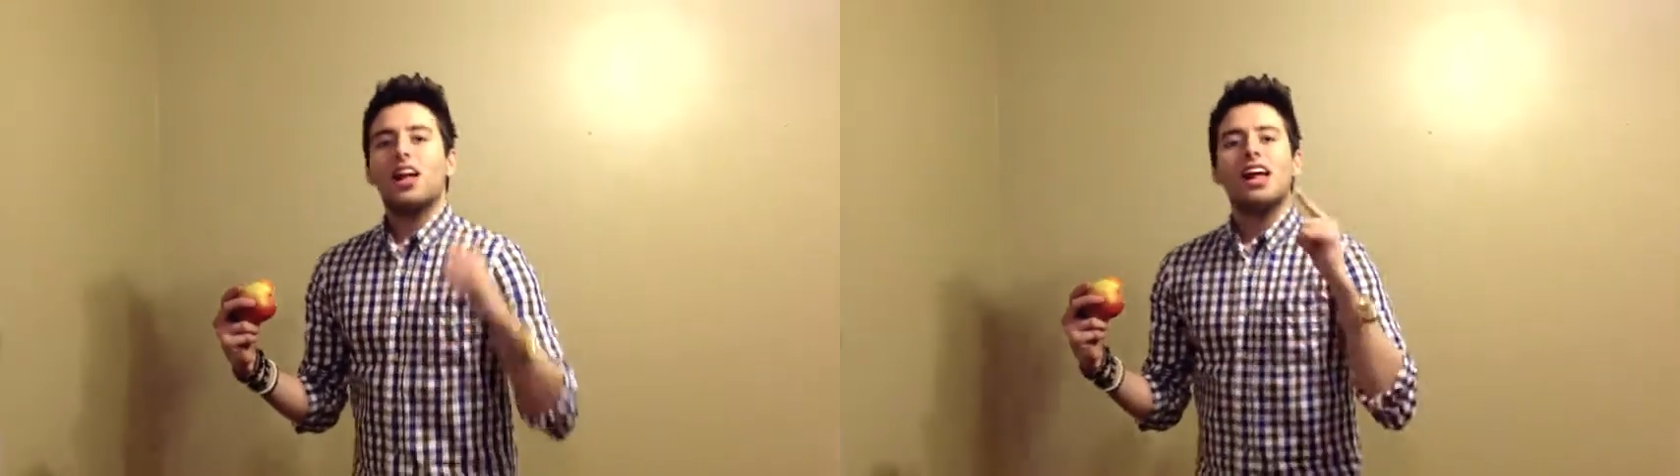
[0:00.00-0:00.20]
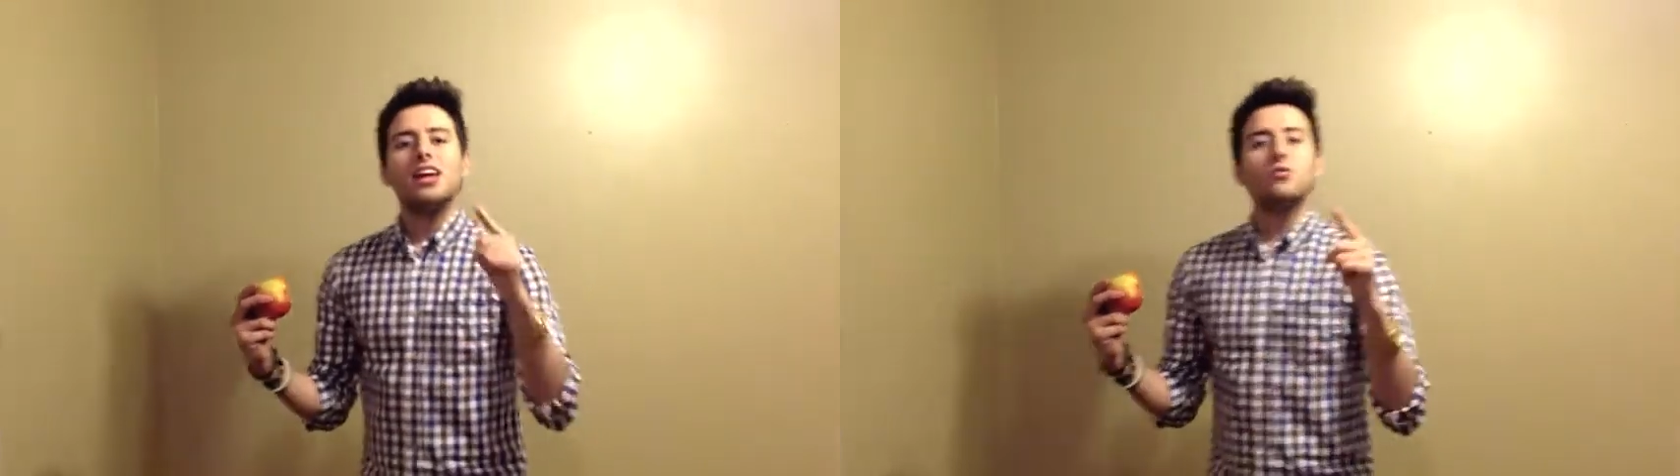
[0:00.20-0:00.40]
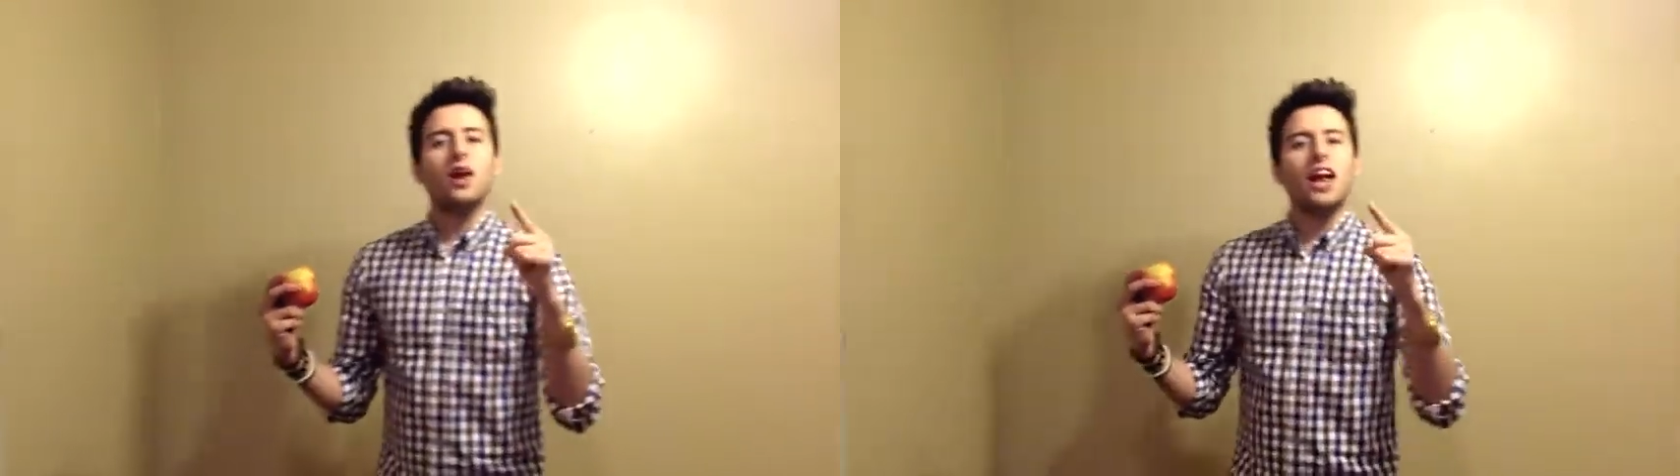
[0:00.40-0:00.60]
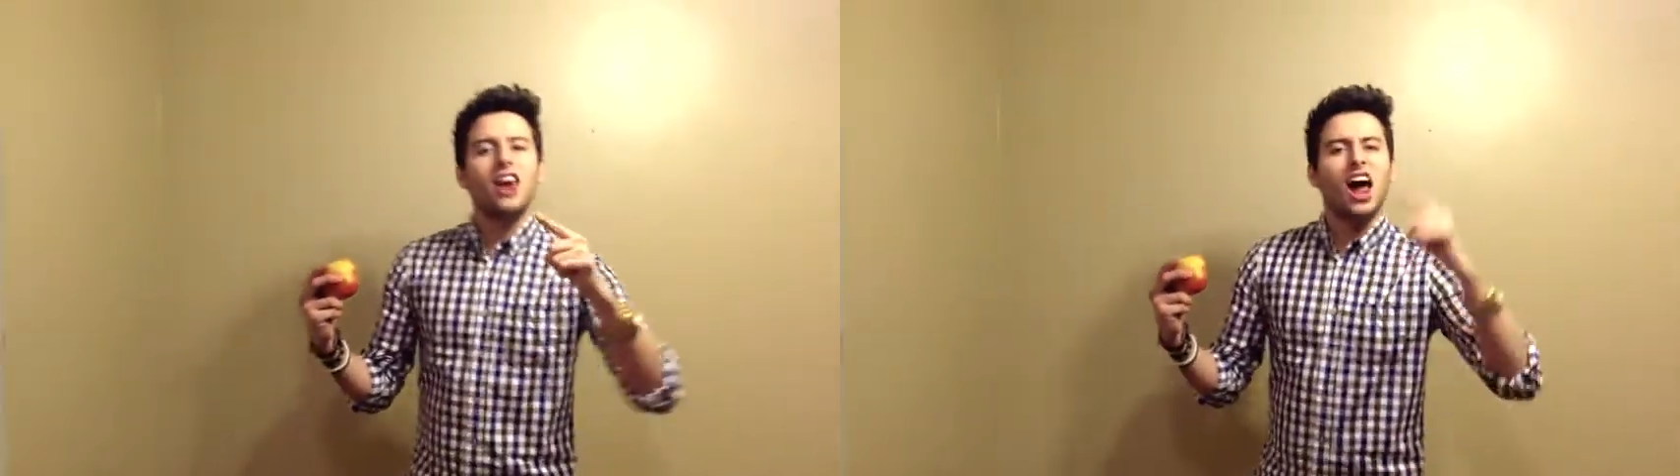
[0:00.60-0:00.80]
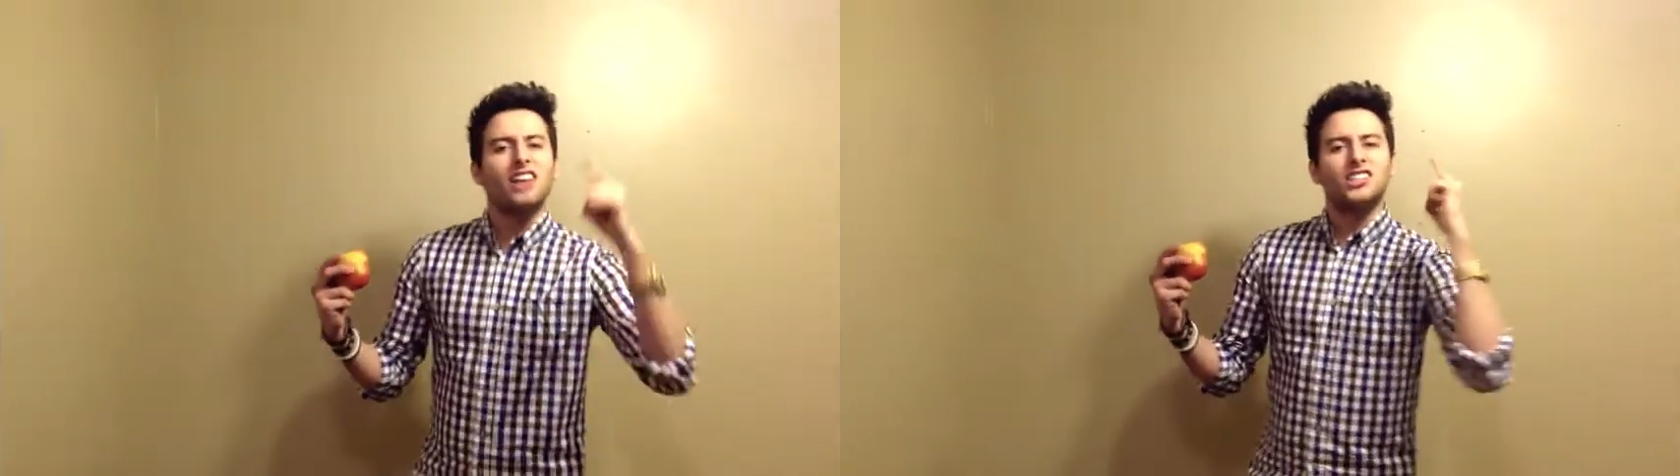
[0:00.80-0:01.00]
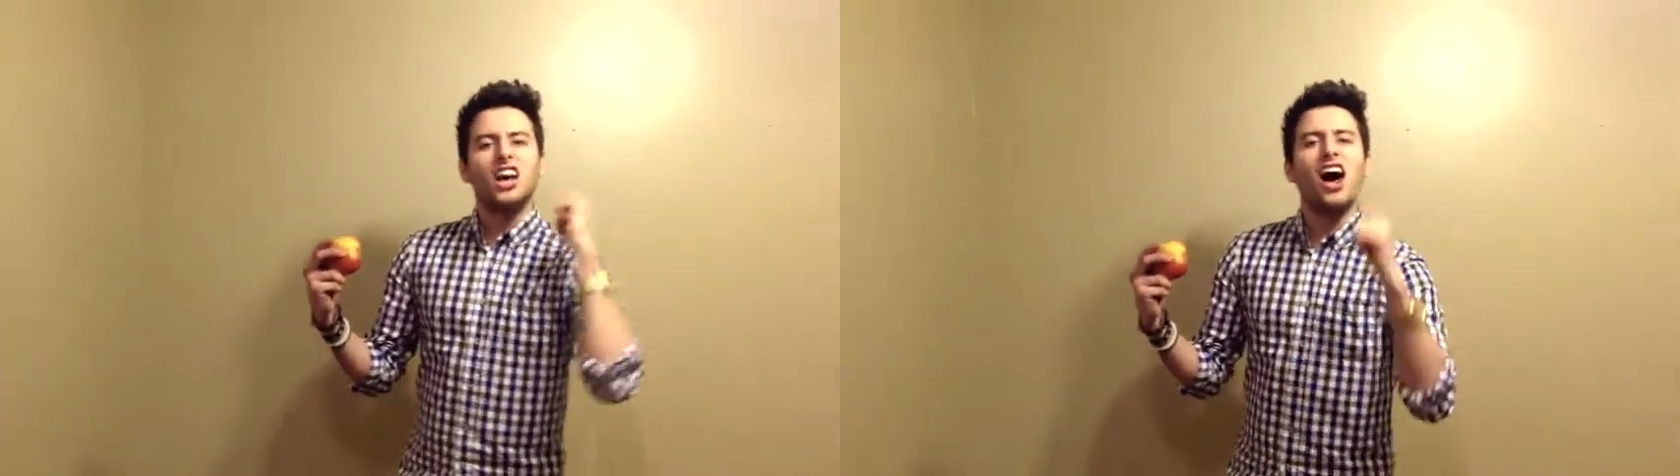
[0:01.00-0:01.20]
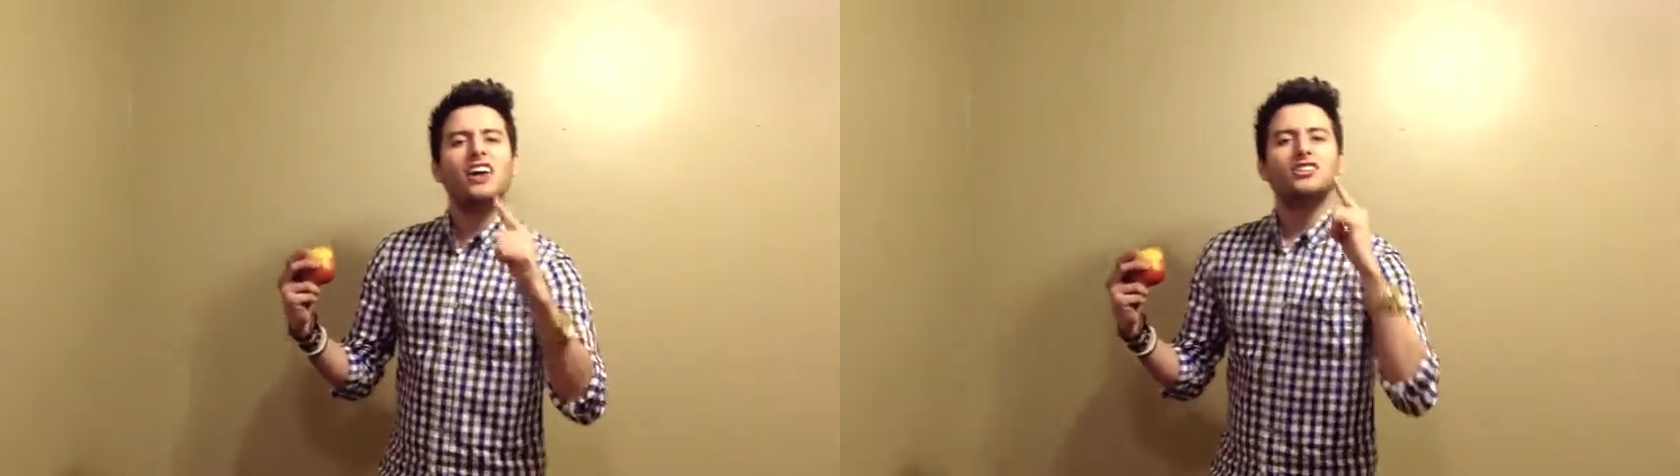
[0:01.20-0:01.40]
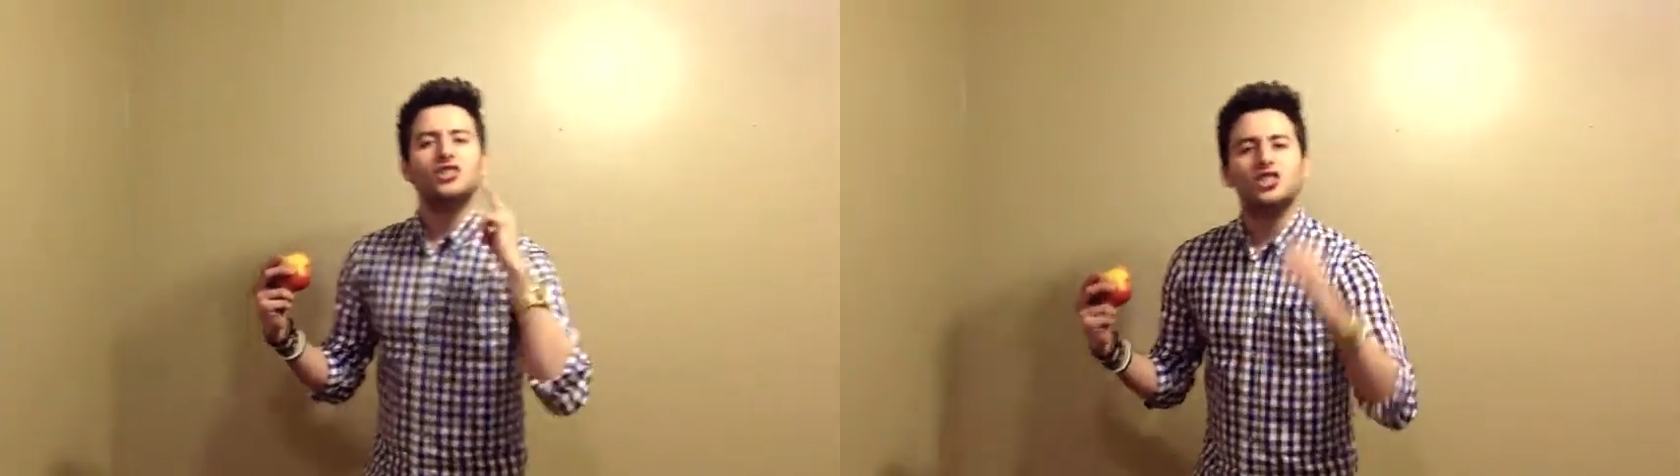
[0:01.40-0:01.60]
He ran a
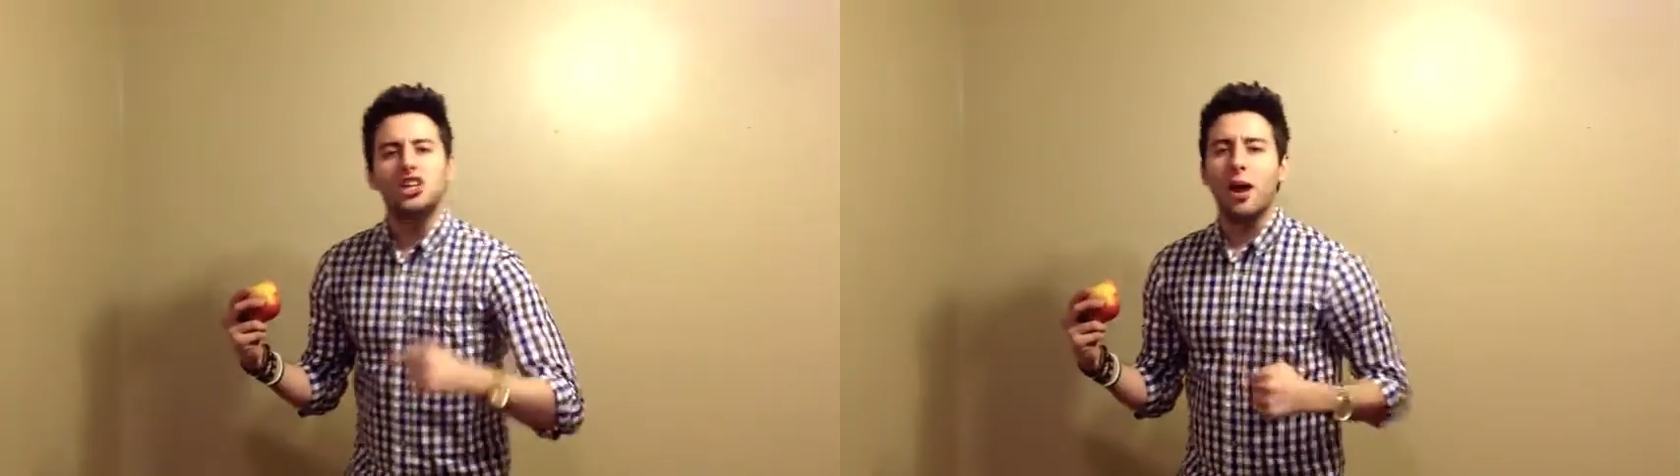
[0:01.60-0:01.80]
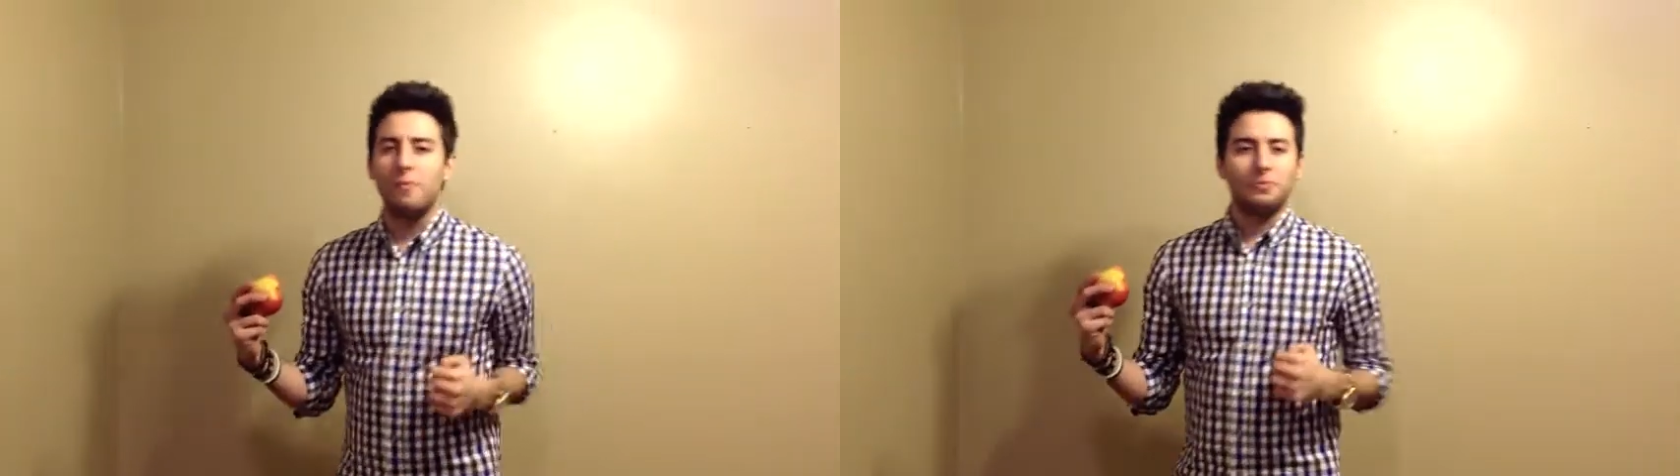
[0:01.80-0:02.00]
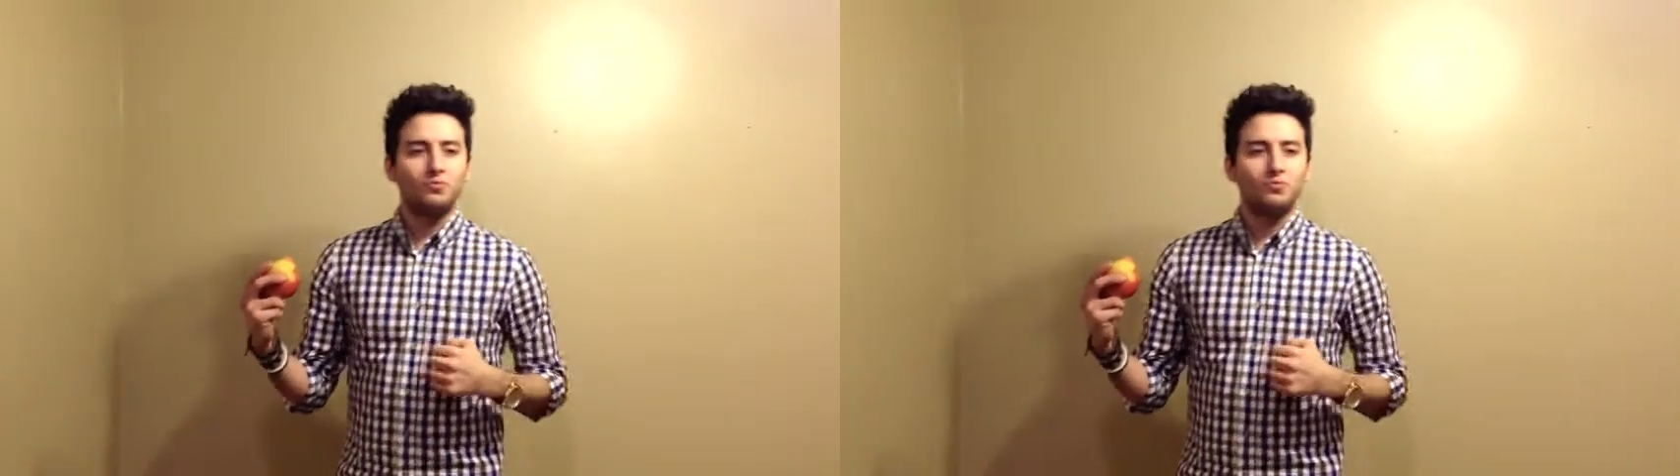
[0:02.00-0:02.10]
tight ship.